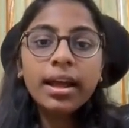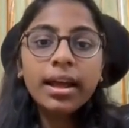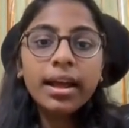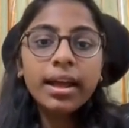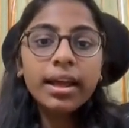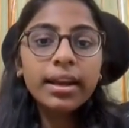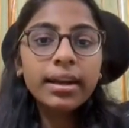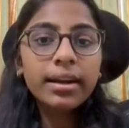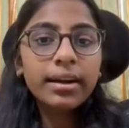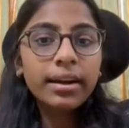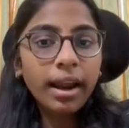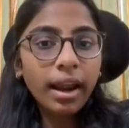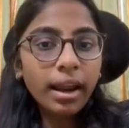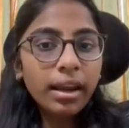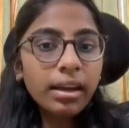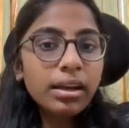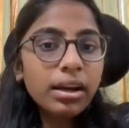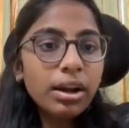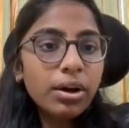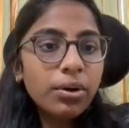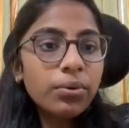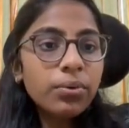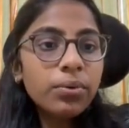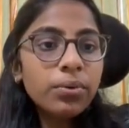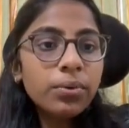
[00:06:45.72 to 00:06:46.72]
And right
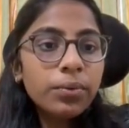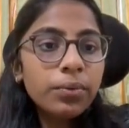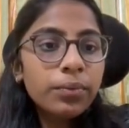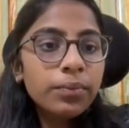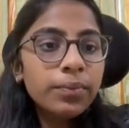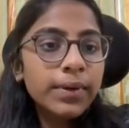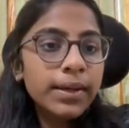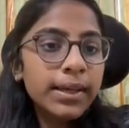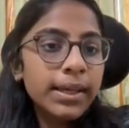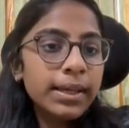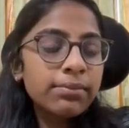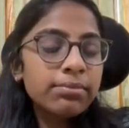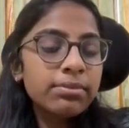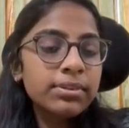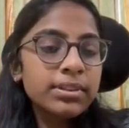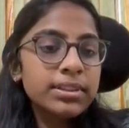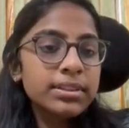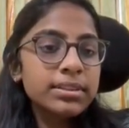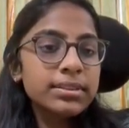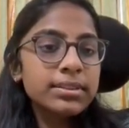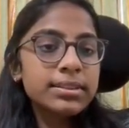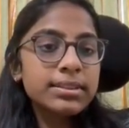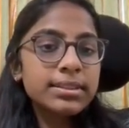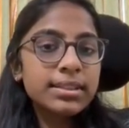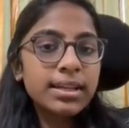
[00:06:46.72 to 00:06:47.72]
now we
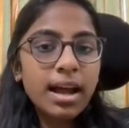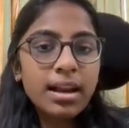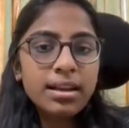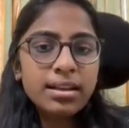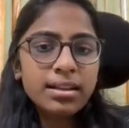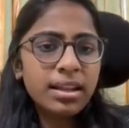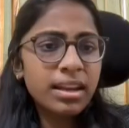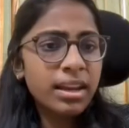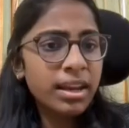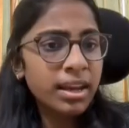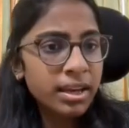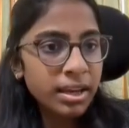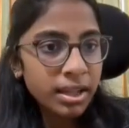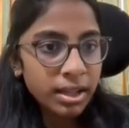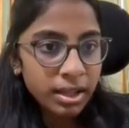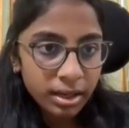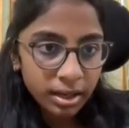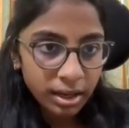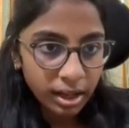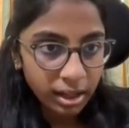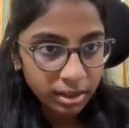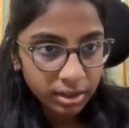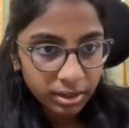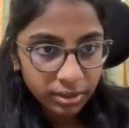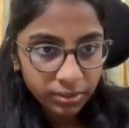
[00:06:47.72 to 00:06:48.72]
will start creating
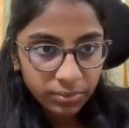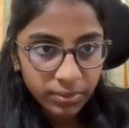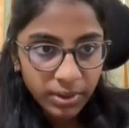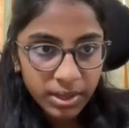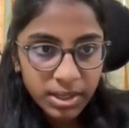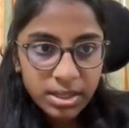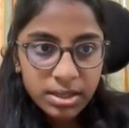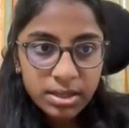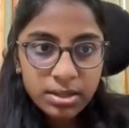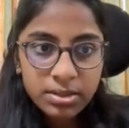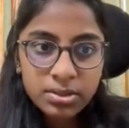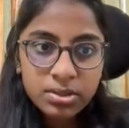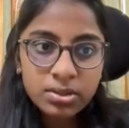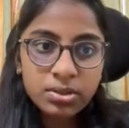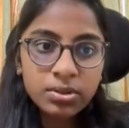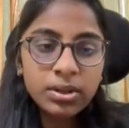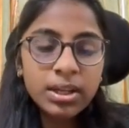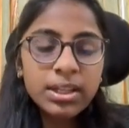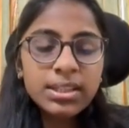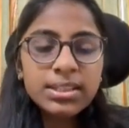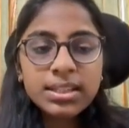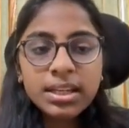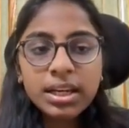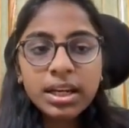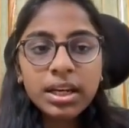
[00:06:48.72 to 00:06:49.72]
another one. So
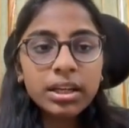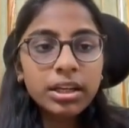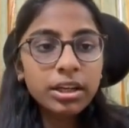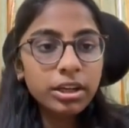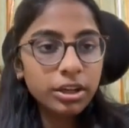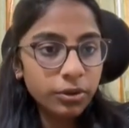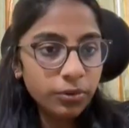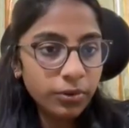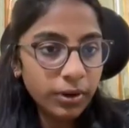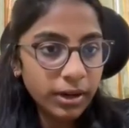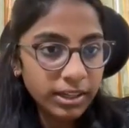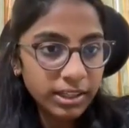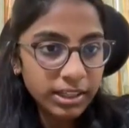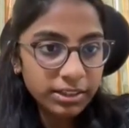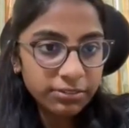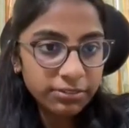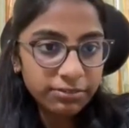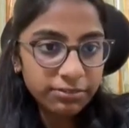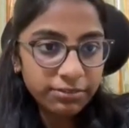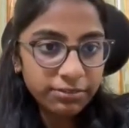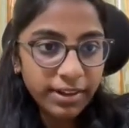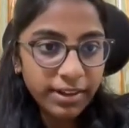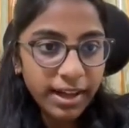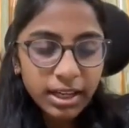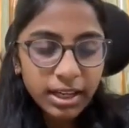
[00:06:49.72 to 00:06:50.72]
let's create a new
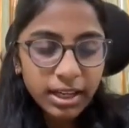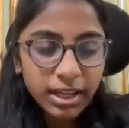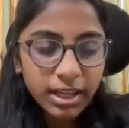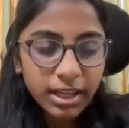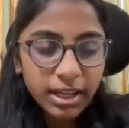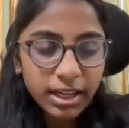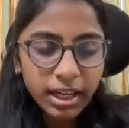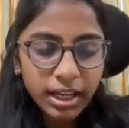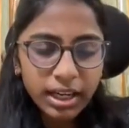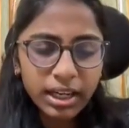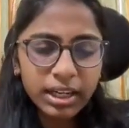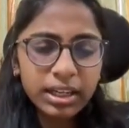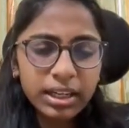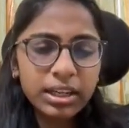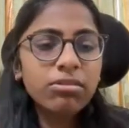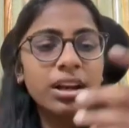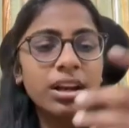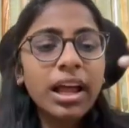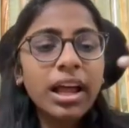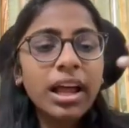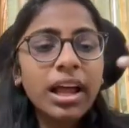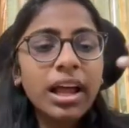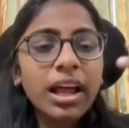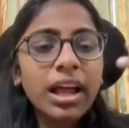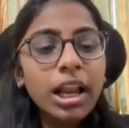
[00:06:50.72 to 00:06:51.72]
artifact, and it will
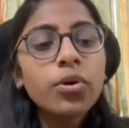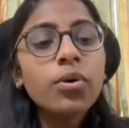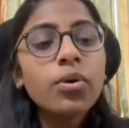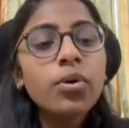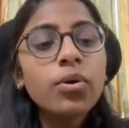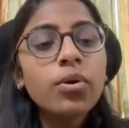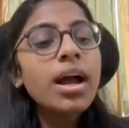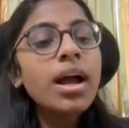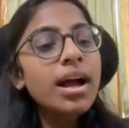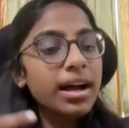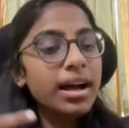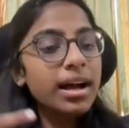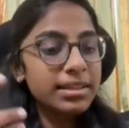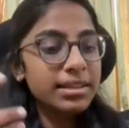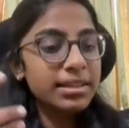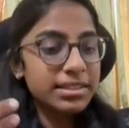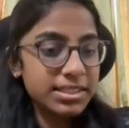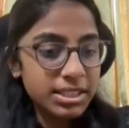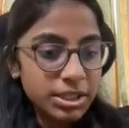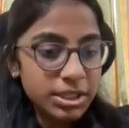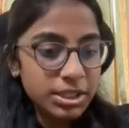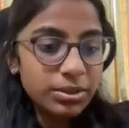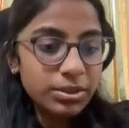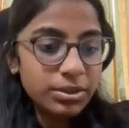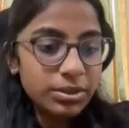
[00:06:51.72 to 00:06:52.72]
help you assist
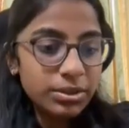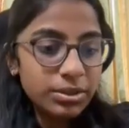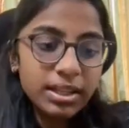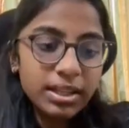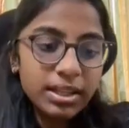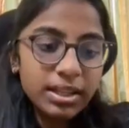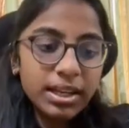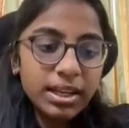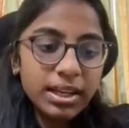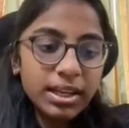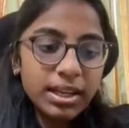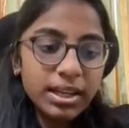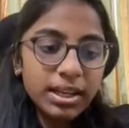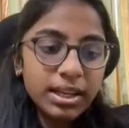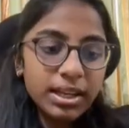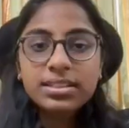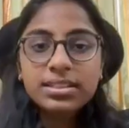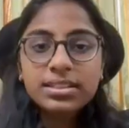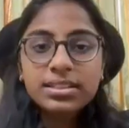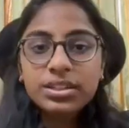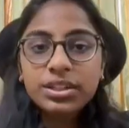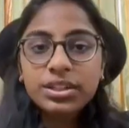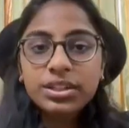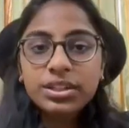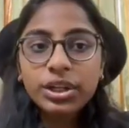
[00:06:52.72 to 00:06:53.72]
you in creating this
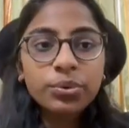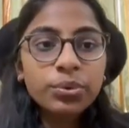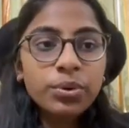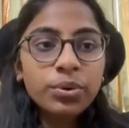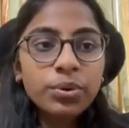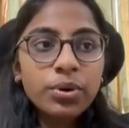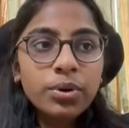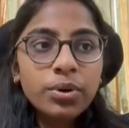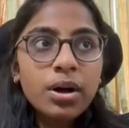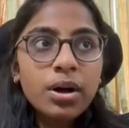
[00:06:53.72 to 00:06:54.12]
new